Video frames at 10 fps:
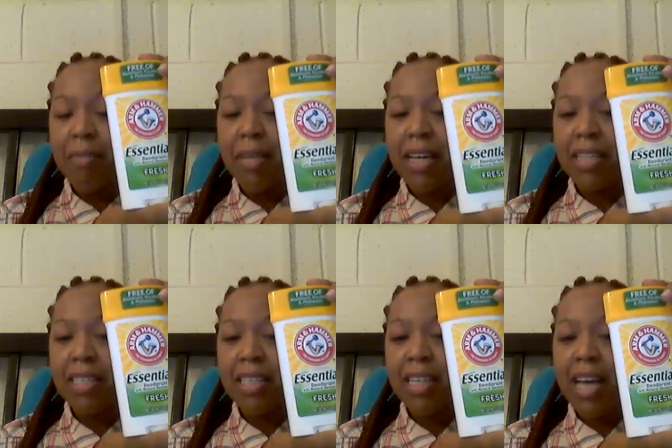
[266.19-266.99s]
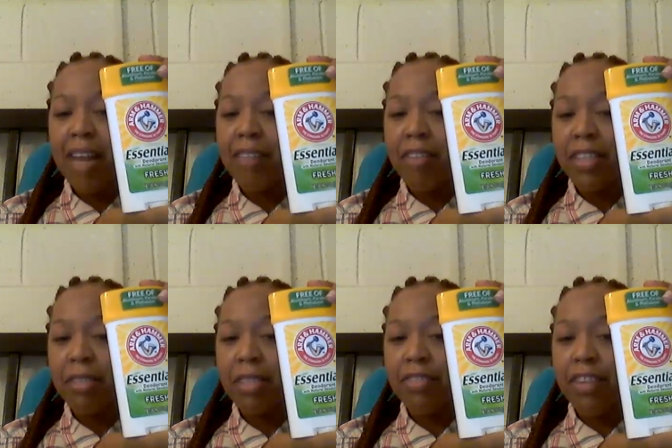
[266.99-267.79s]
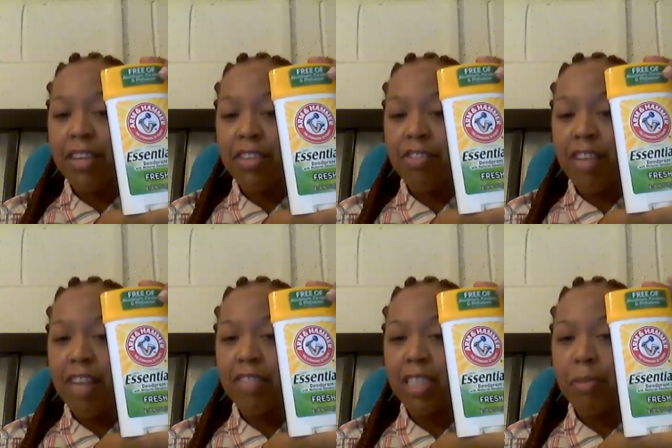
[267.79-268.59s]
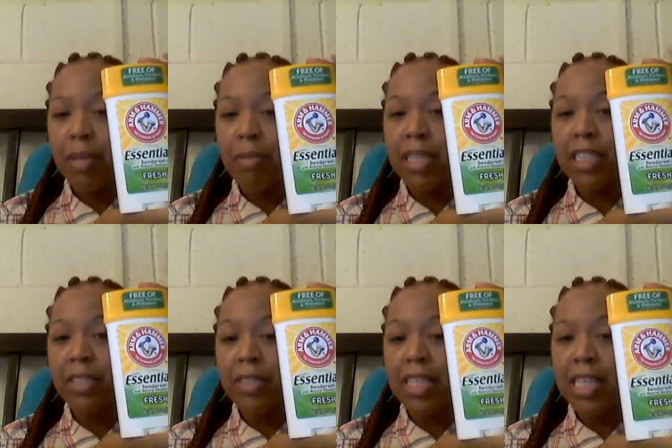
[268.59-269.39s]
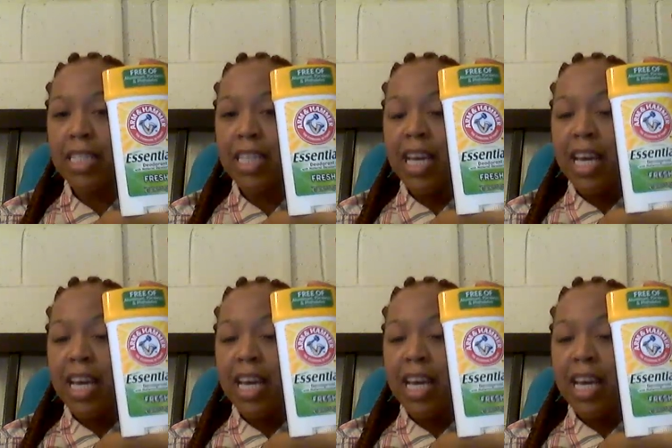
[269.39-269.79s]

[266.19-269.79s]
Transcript: but I've never used the fragrance-free. I've just pretty much used this.